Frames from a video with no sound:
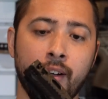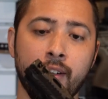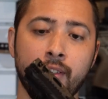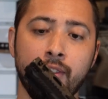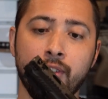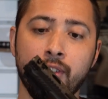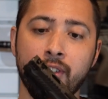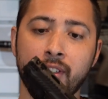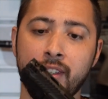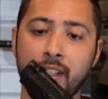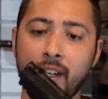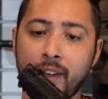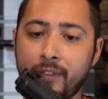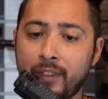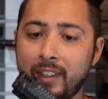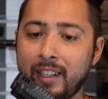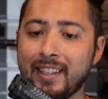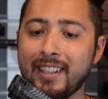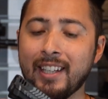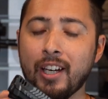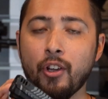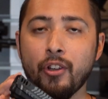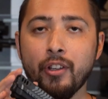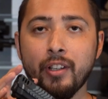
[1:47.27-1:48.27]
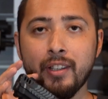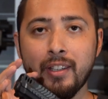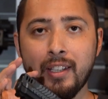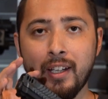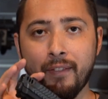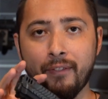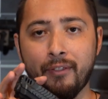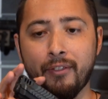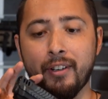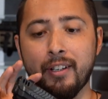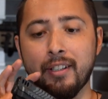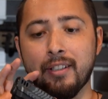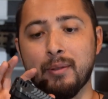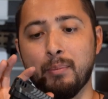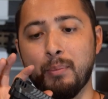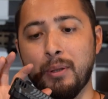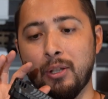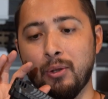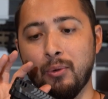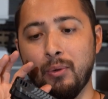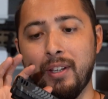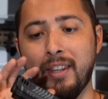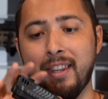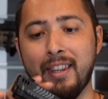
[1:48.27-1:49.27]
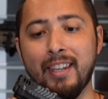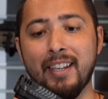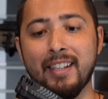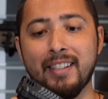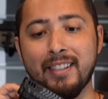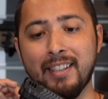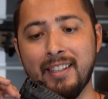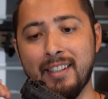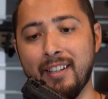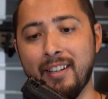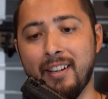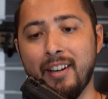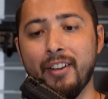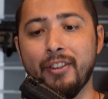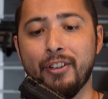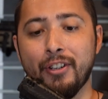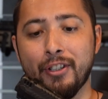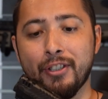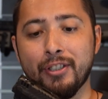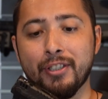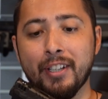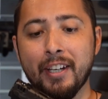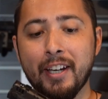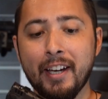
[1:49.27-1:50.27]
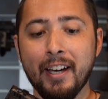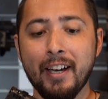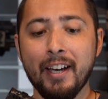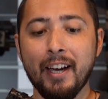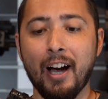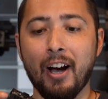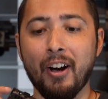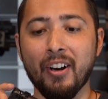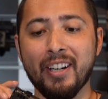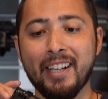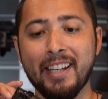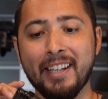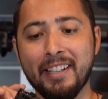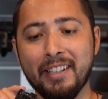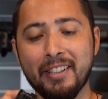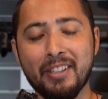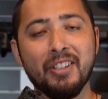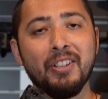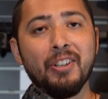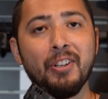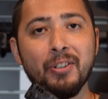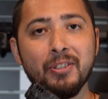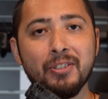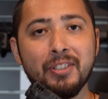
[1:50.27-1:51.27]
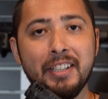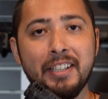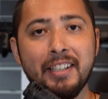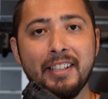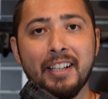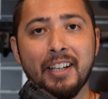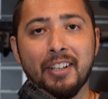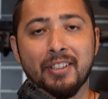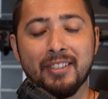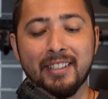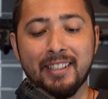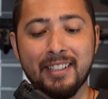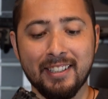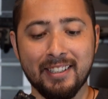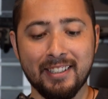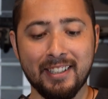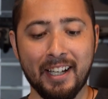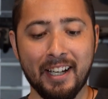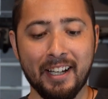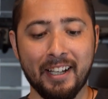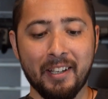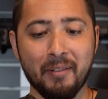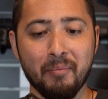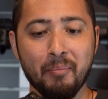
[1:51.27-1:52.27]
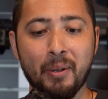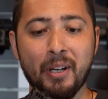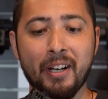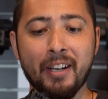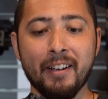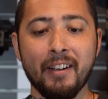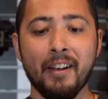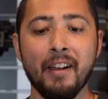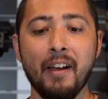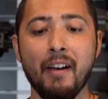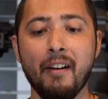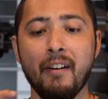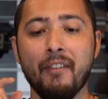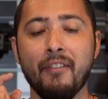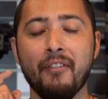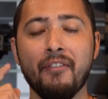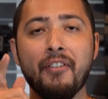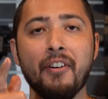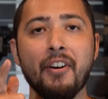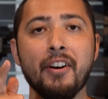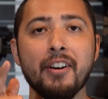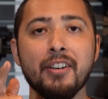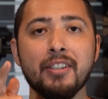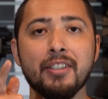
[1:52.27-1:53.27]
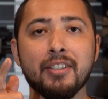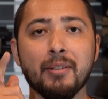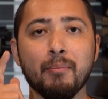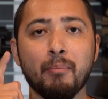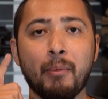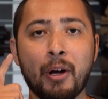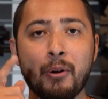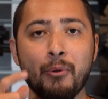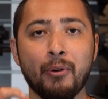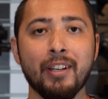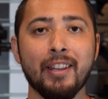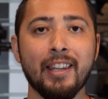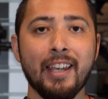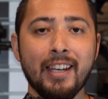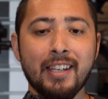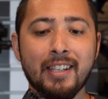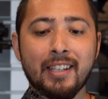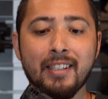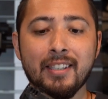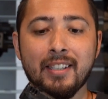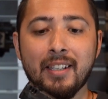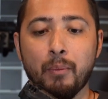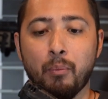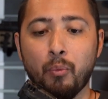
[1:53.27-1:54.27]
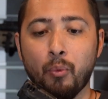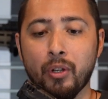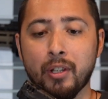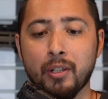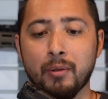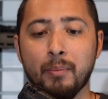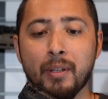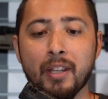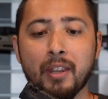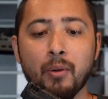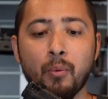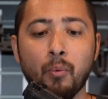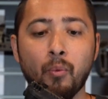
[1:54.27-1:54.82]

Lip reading: you could definitely tell the difference between this and the others. I'll get into those details in a second, but first, my relationship with Smith &